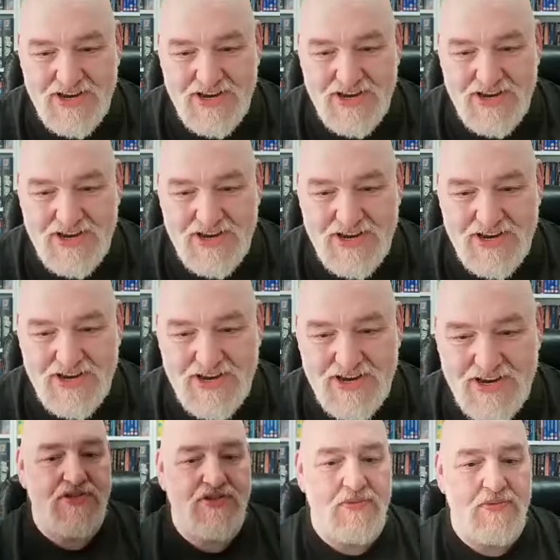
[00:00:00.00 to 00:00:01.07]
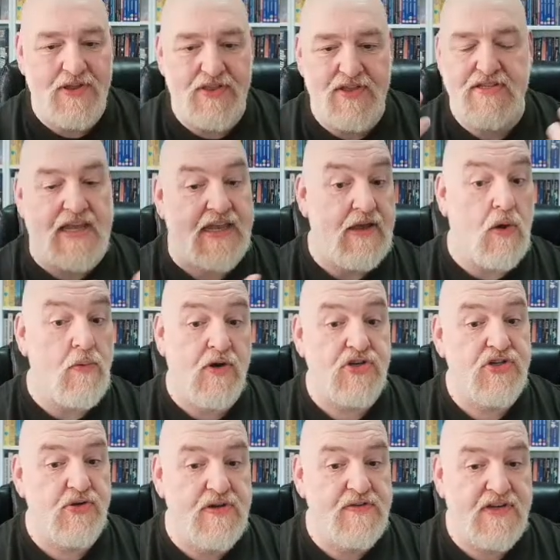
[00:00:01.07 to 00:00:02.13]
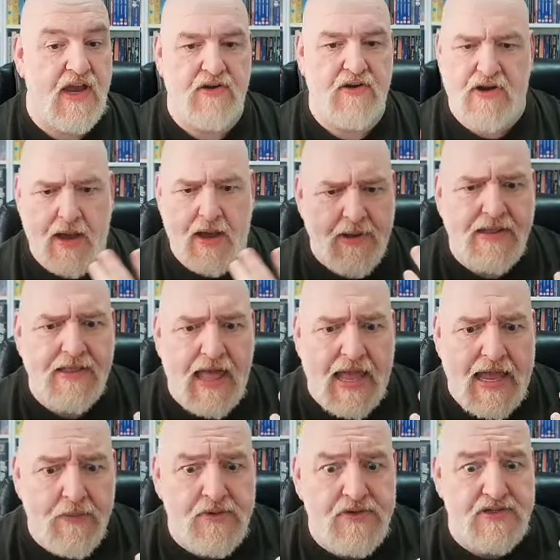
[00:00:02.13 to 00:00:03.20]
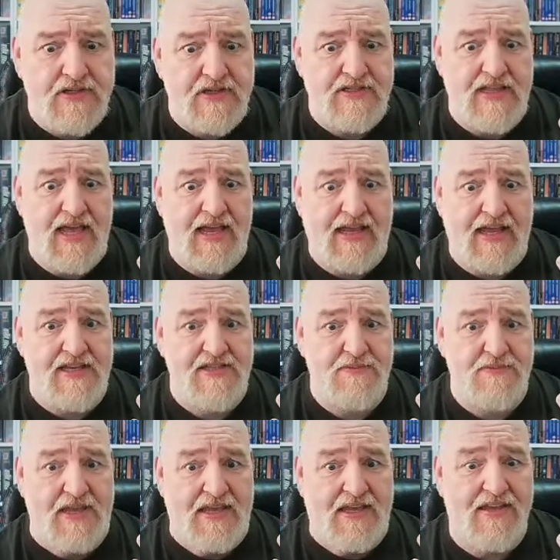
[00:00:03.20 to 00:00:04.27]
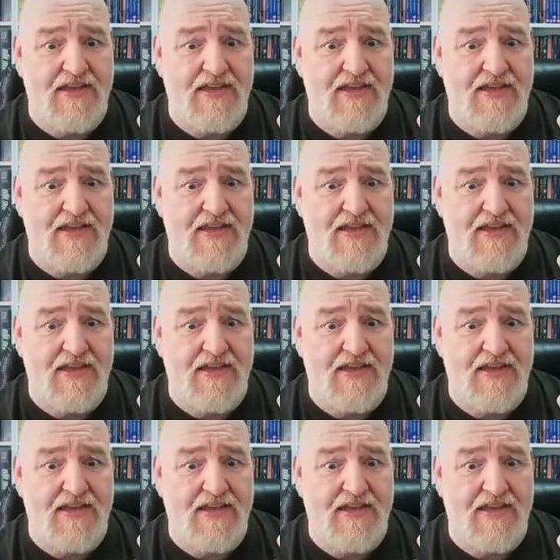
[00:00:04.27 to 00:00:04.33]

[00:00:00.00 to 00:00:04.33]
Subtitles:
been exposed to so many things. Like Omar Sharif's character. How many languages does that guy speak?